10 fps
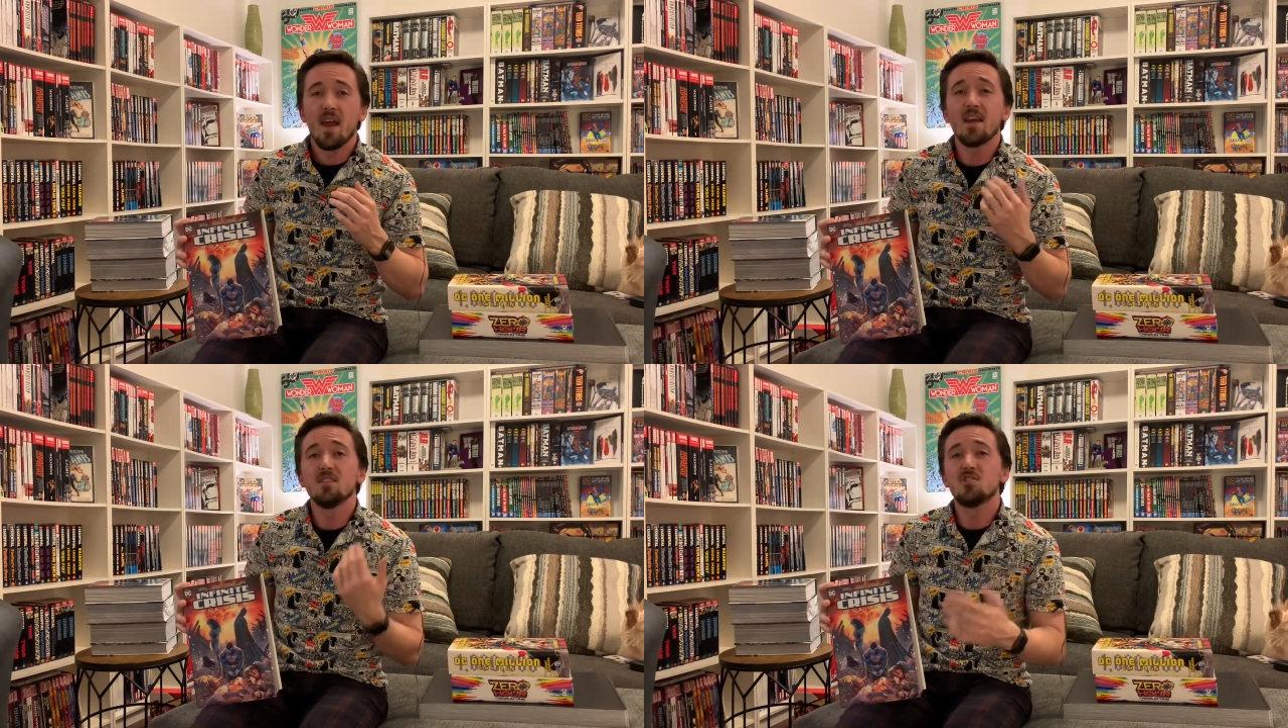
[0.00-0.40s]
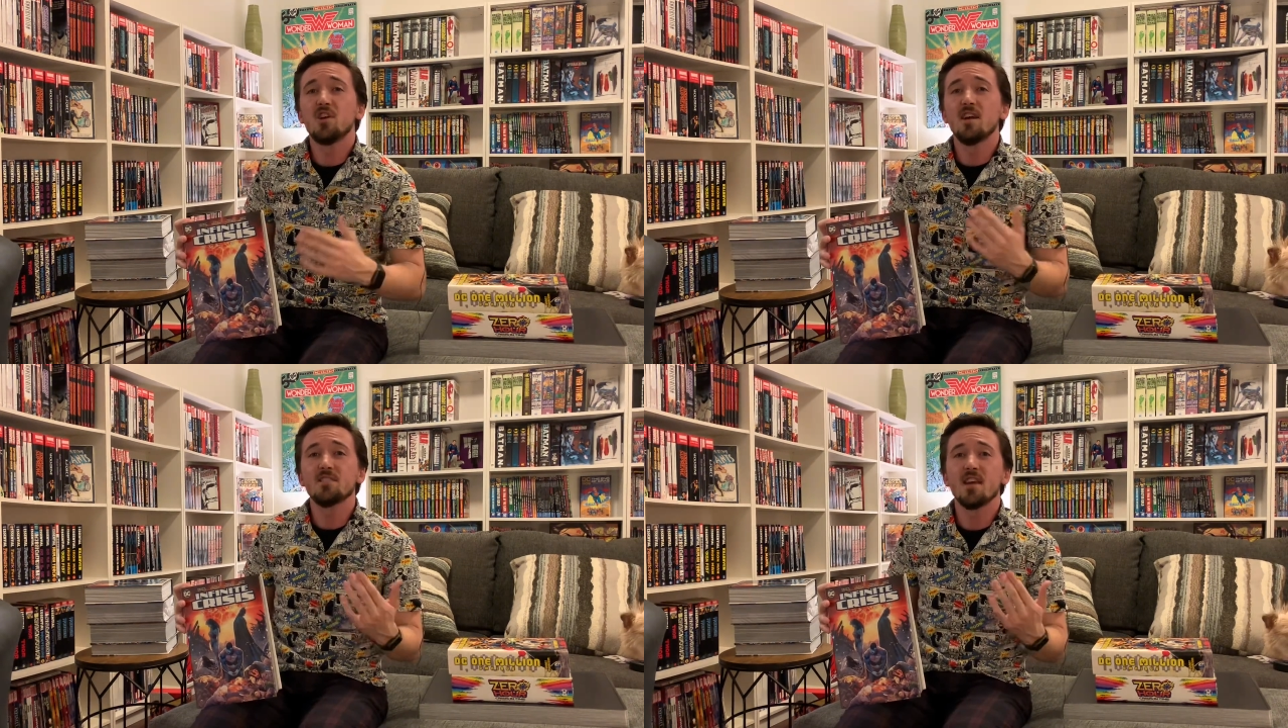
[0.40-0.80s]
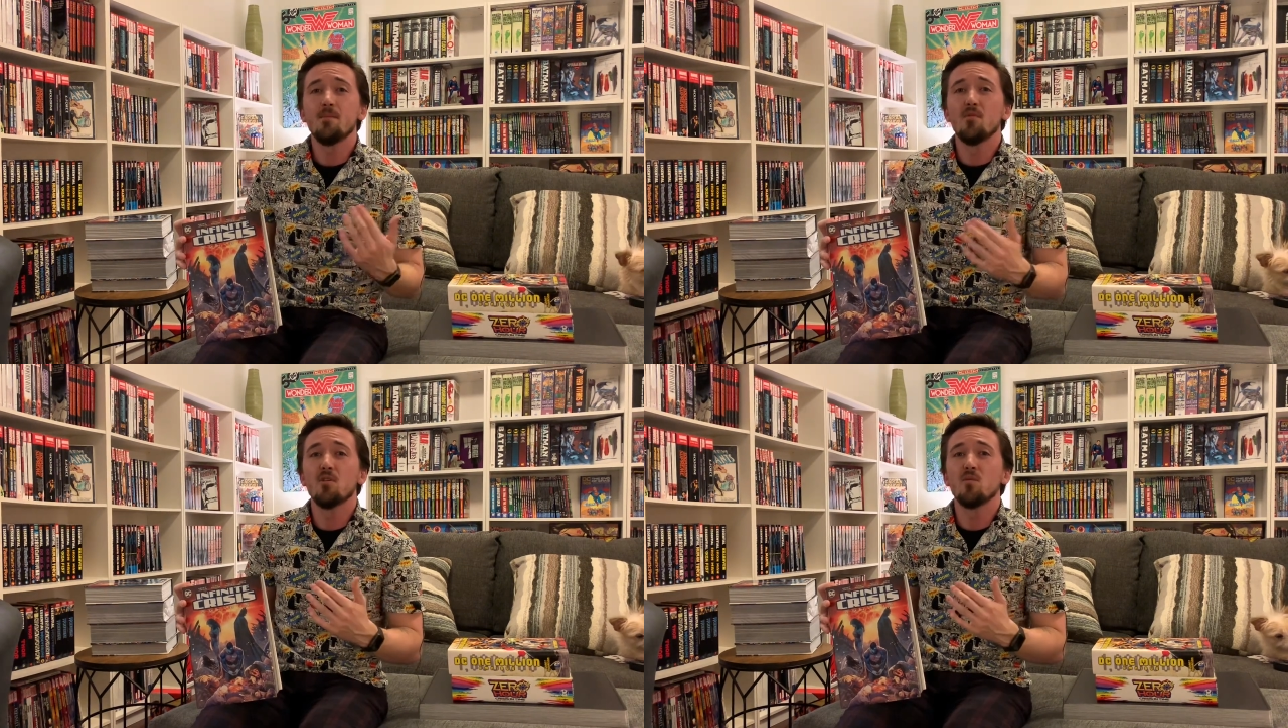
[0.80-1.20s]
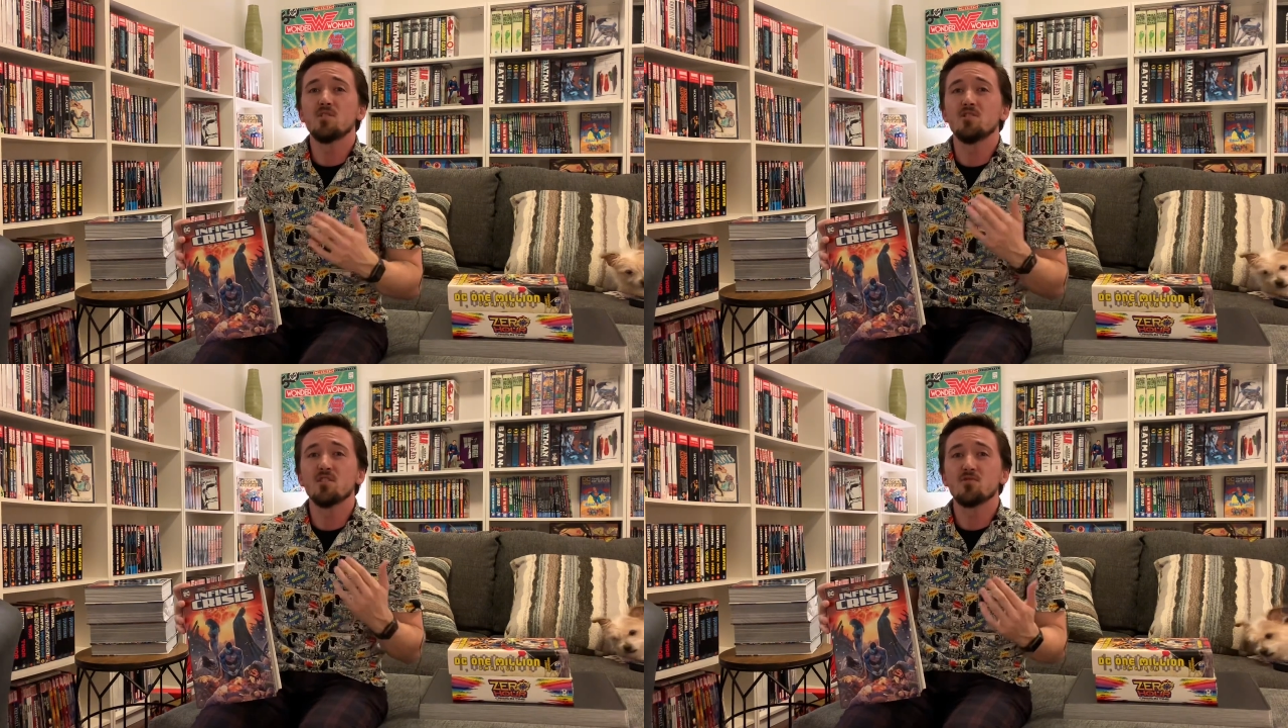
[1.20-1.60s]
and his JSA book
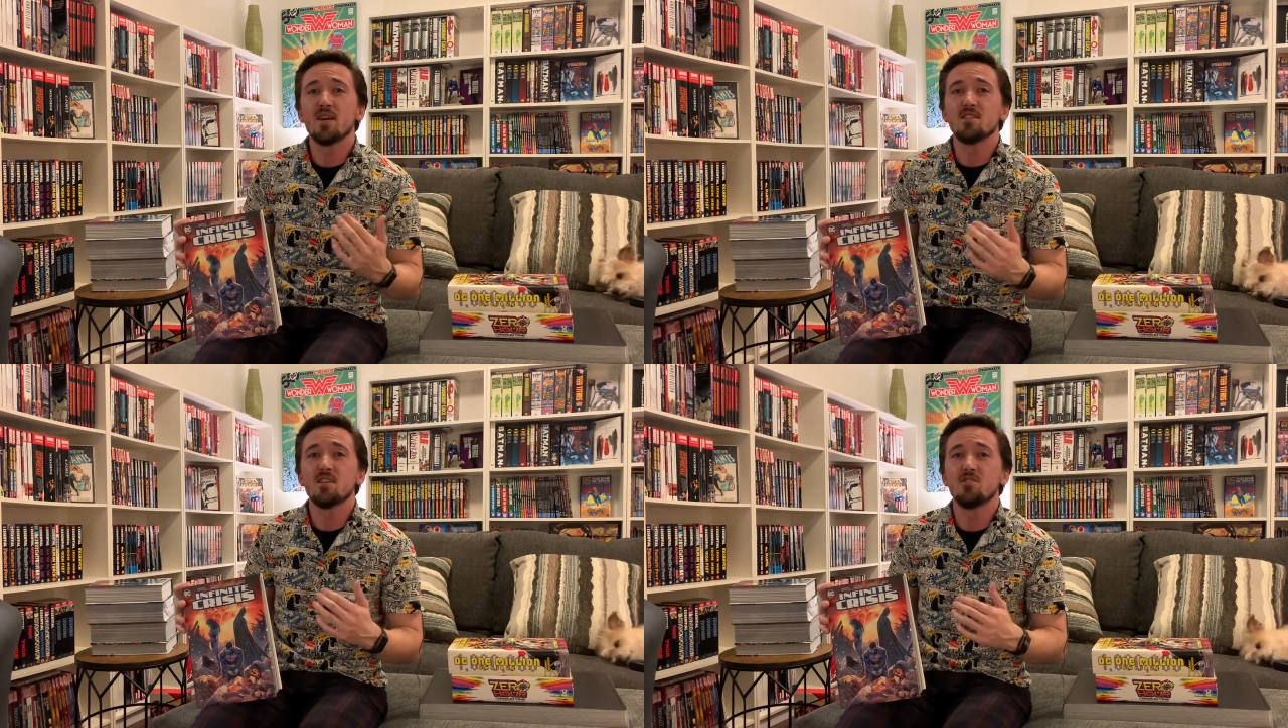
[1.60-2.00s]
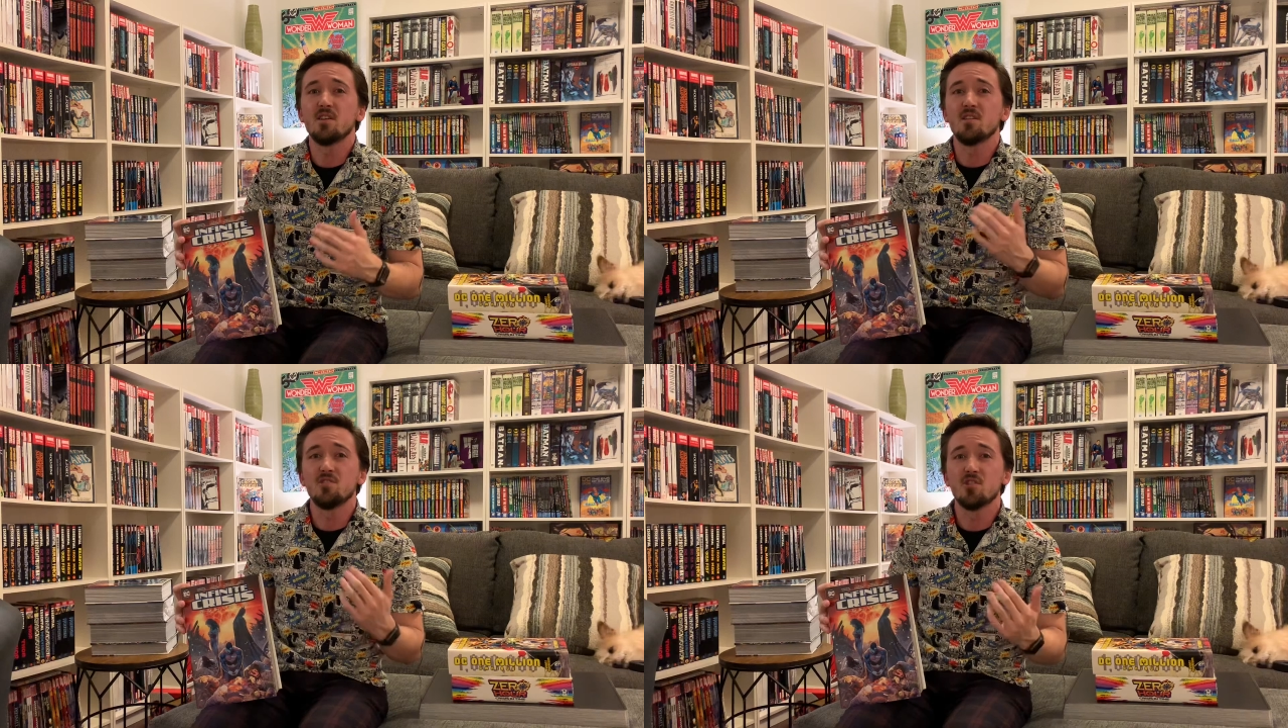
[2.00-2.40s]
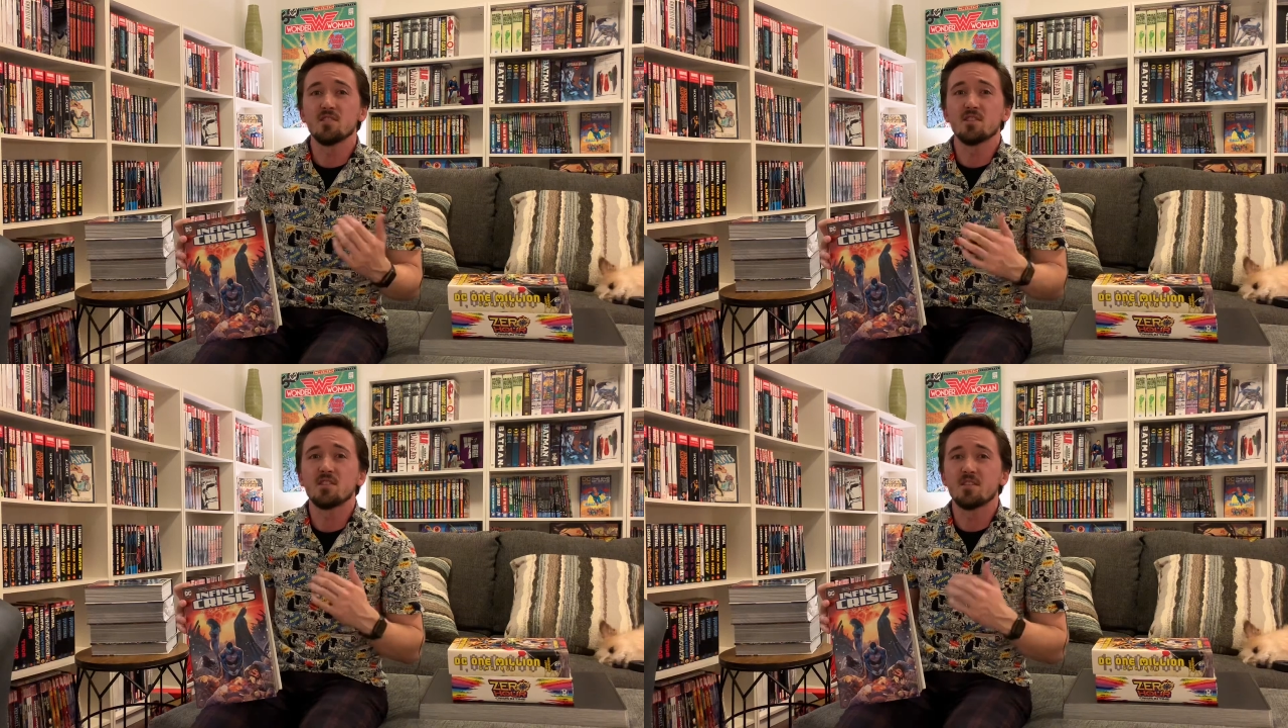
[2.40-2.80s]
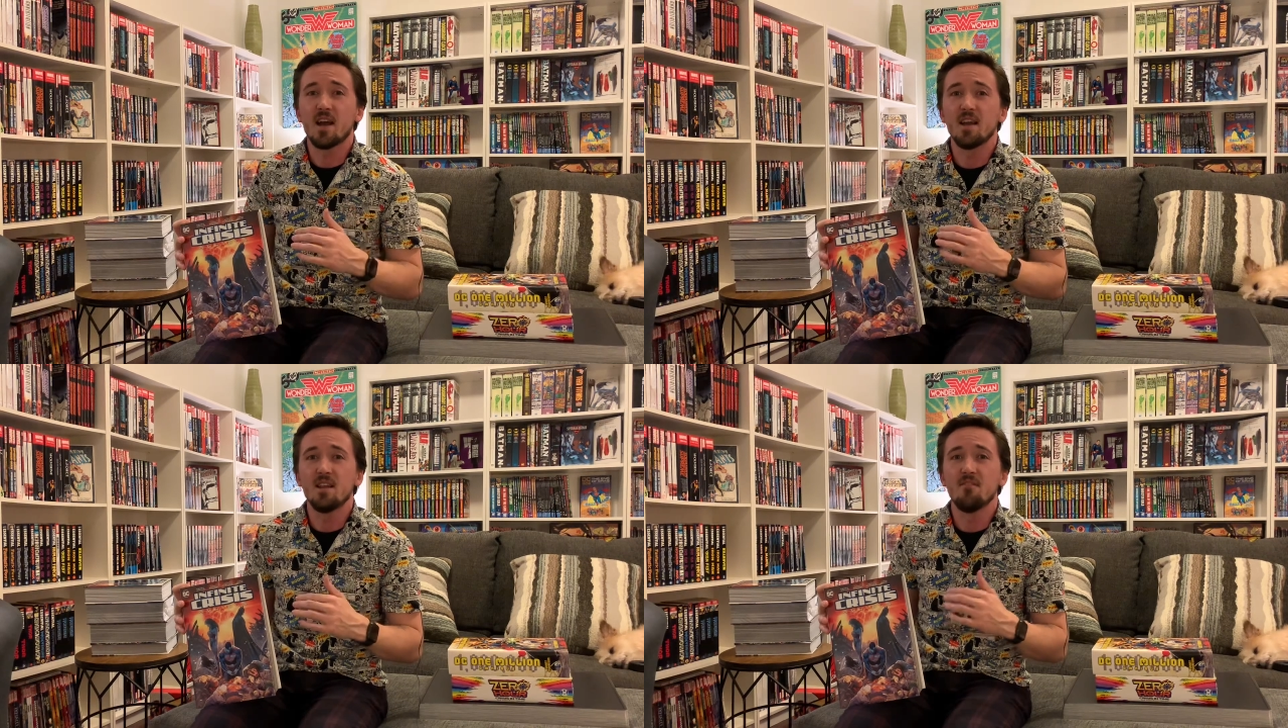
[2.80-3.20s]
was just transitioning to Justice
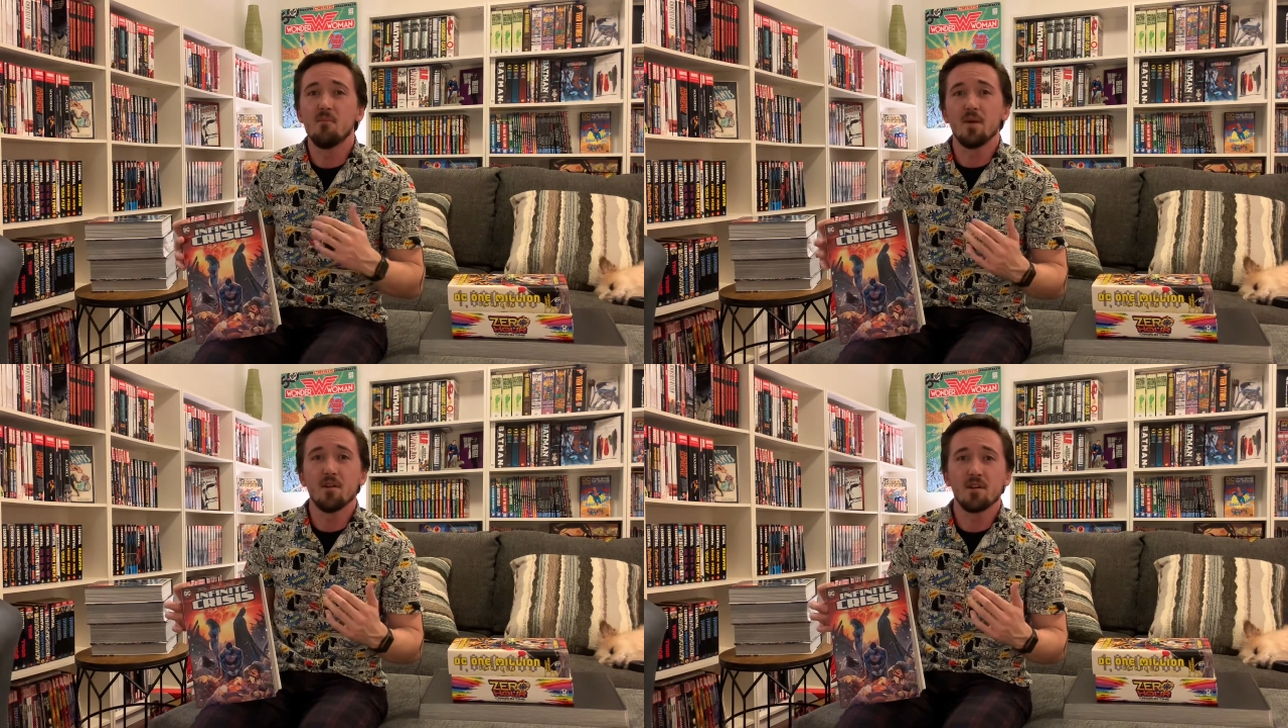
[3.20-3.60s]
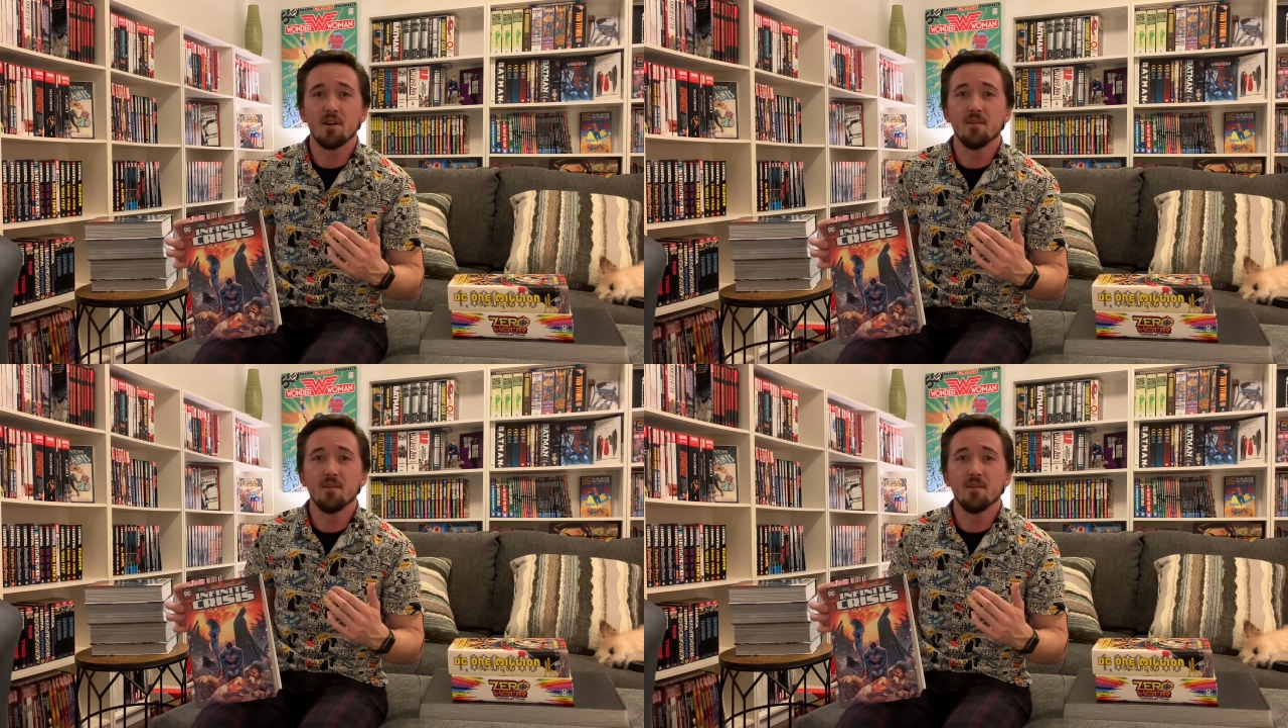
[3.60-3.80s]
Society of America.